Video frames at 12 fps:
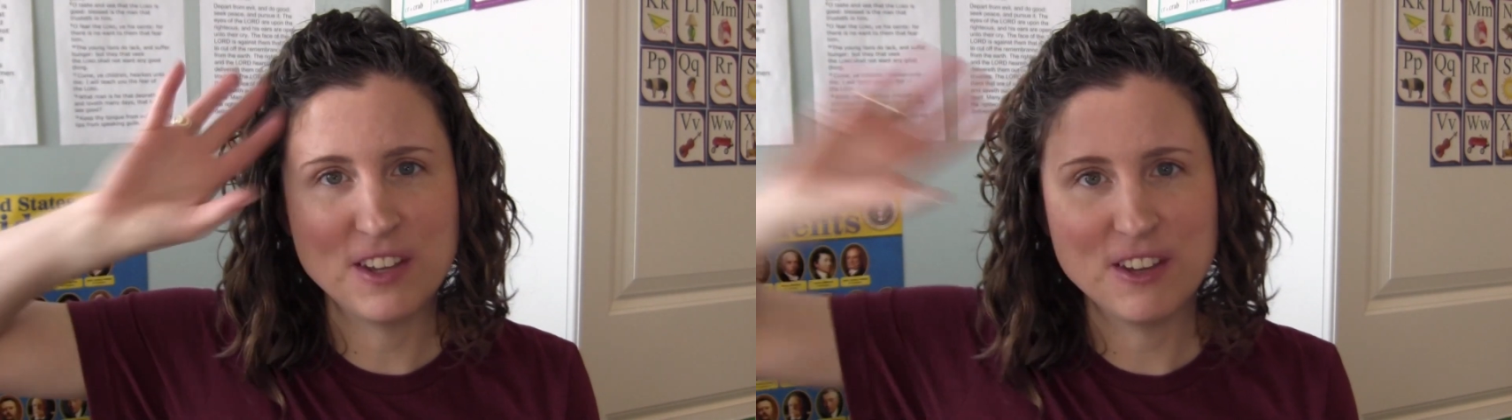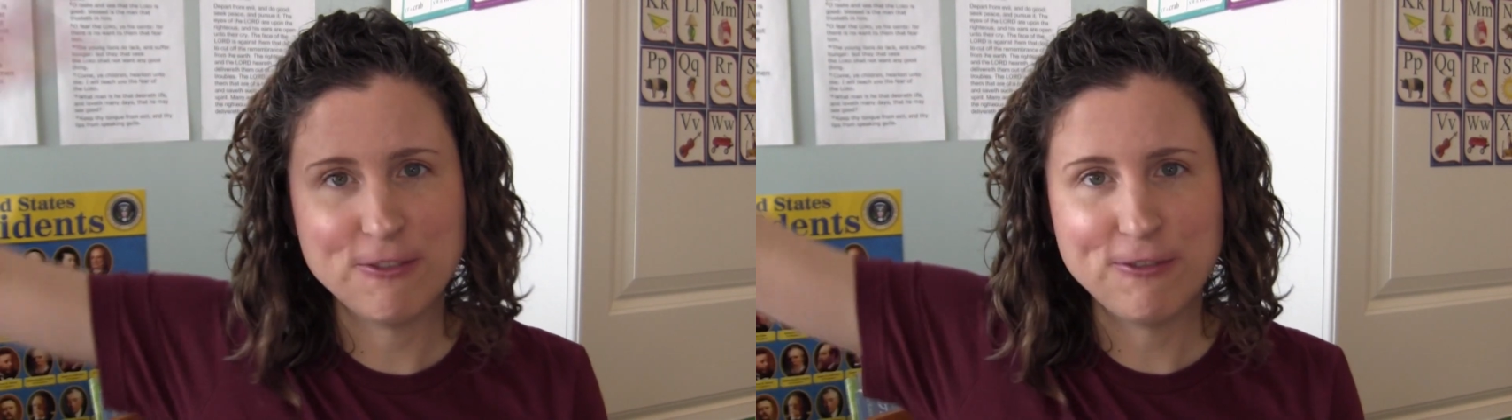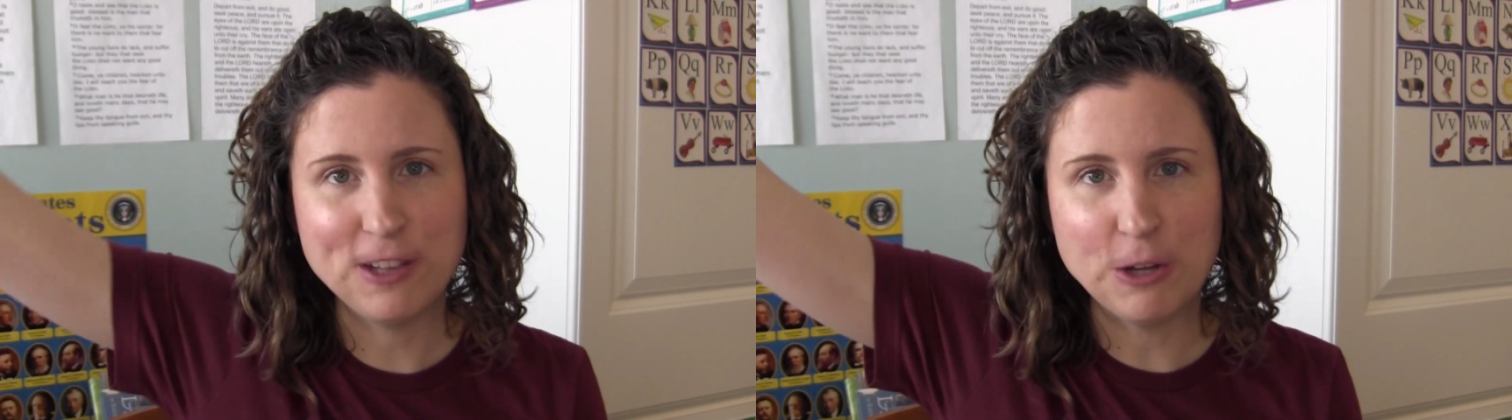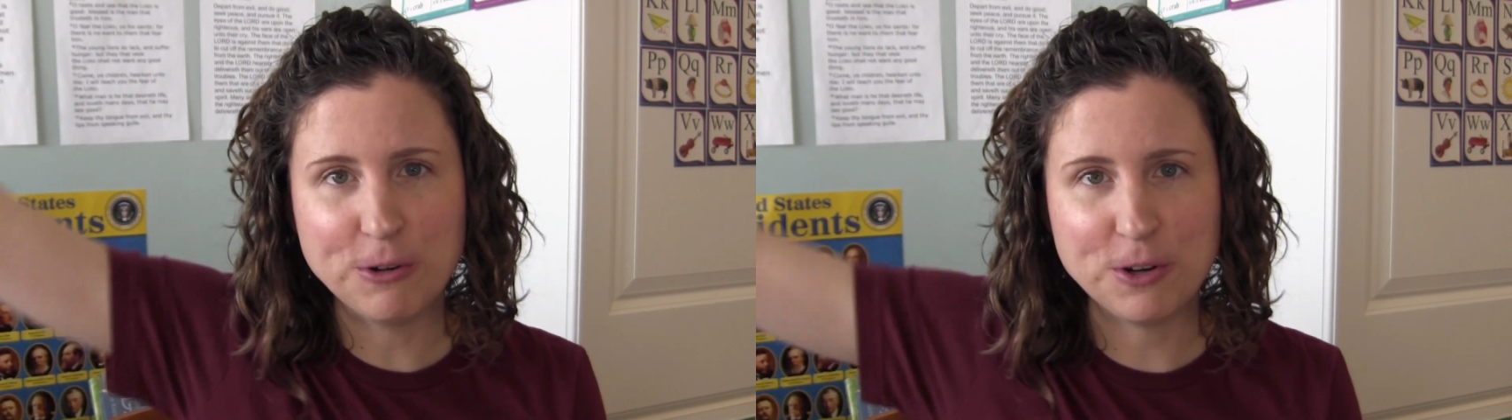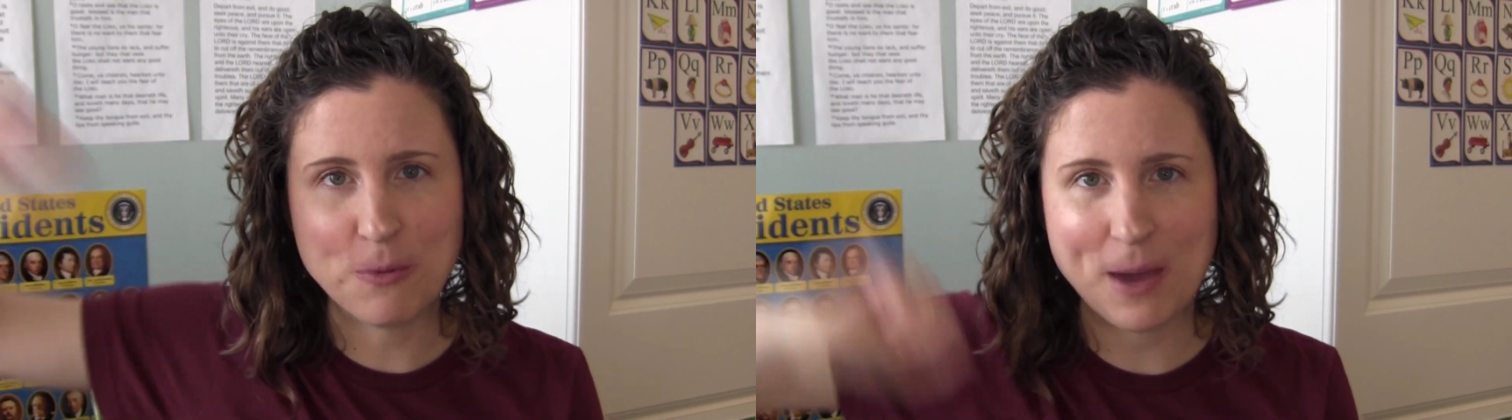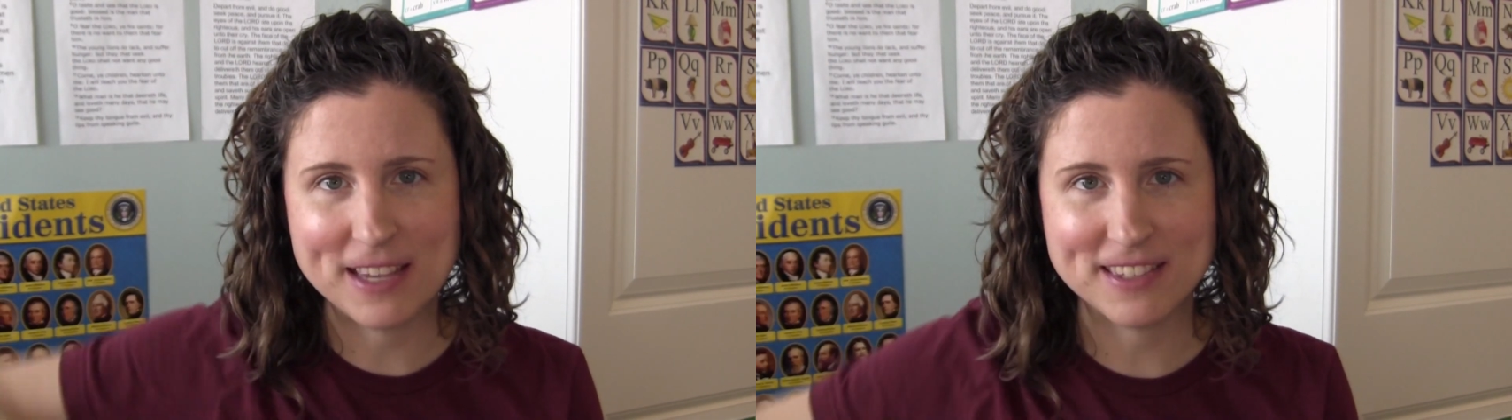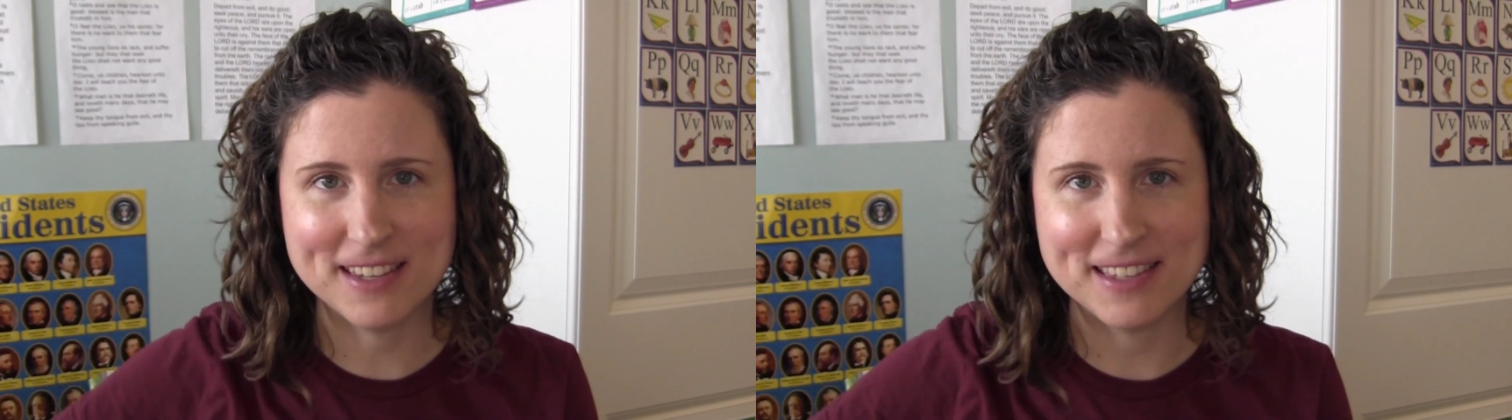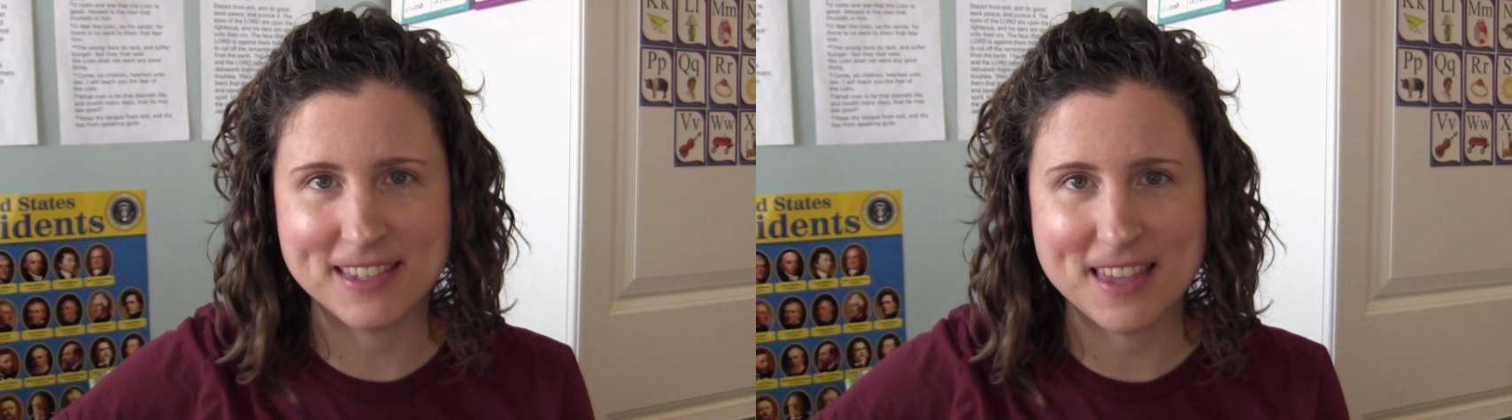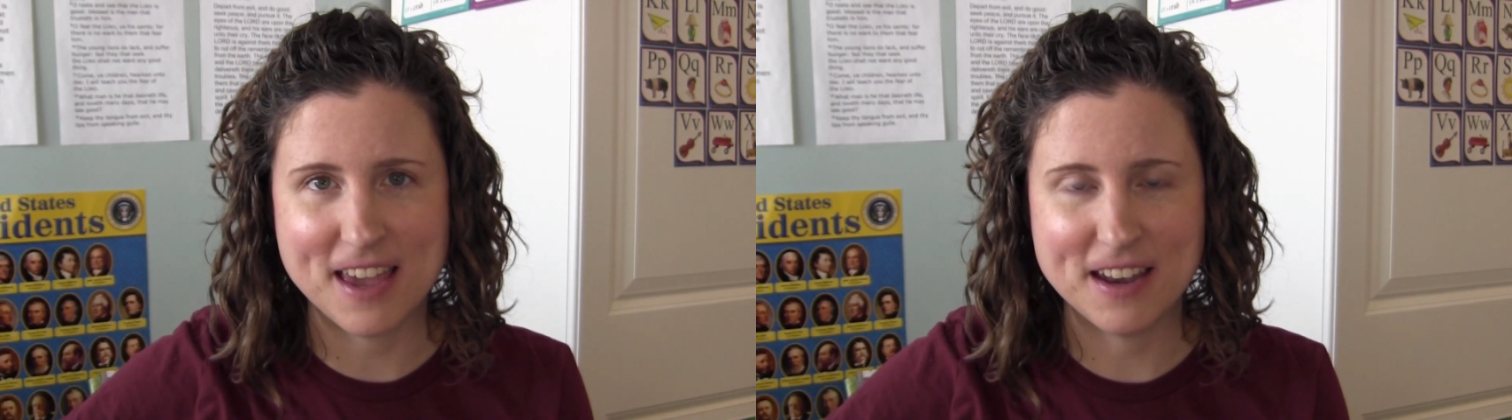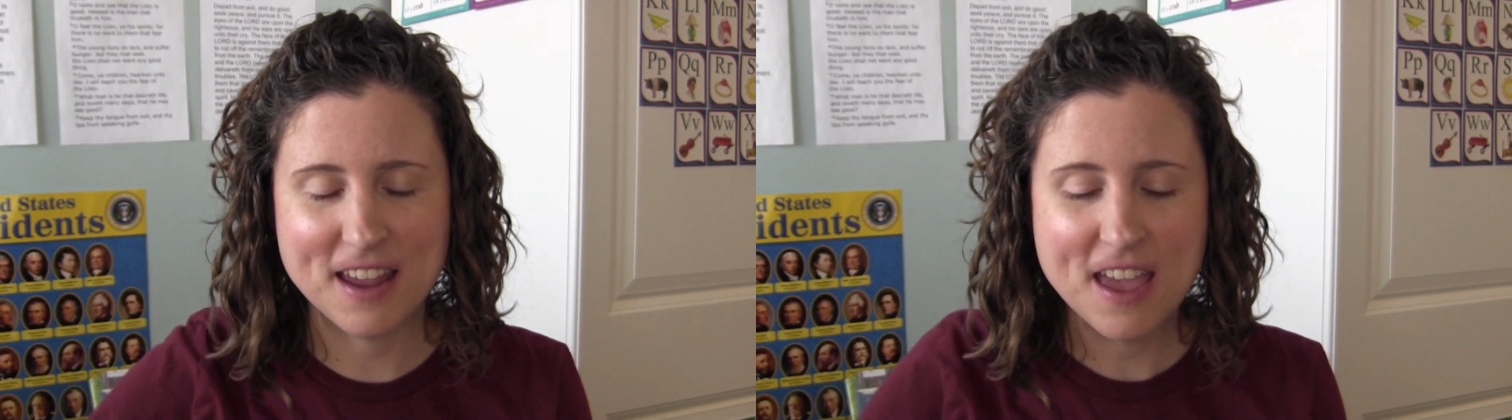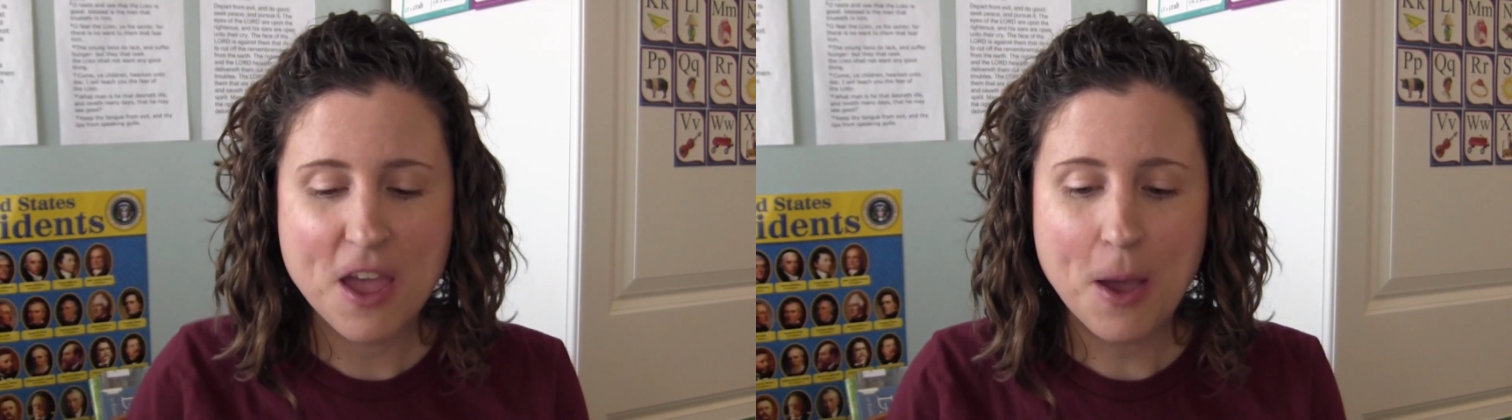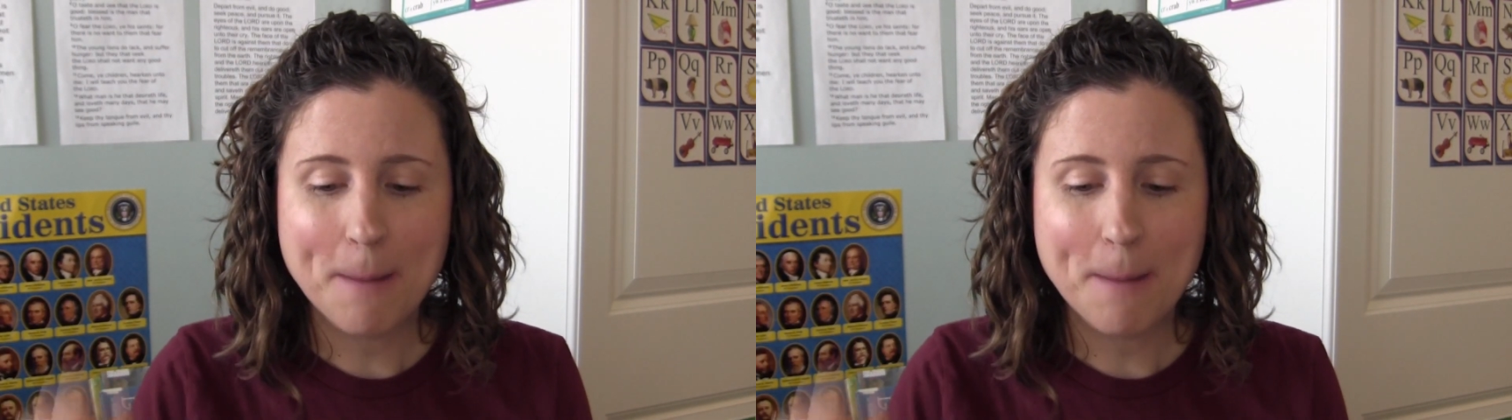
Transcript: floated away since then.